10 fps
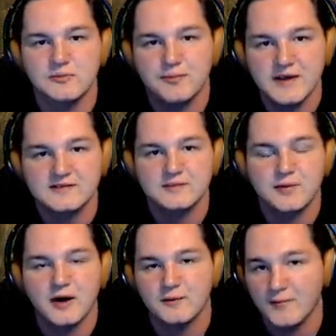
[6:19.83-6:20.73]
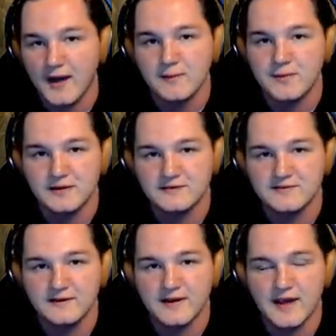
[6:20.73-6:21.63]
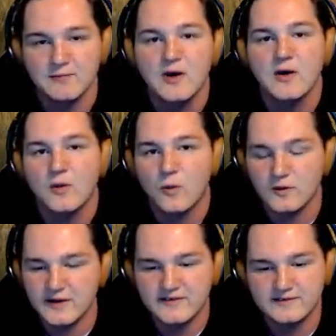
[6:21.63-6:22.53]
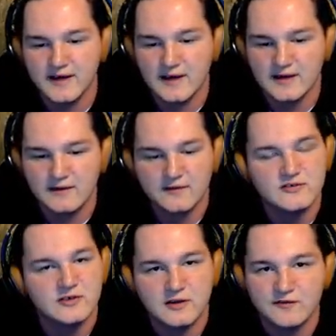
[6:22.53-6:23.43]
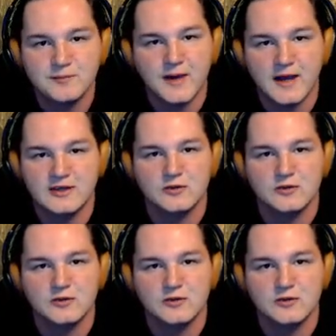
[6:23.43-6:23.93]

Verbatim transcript: based upon my opinions in the game. Or let's say if there's a different pack you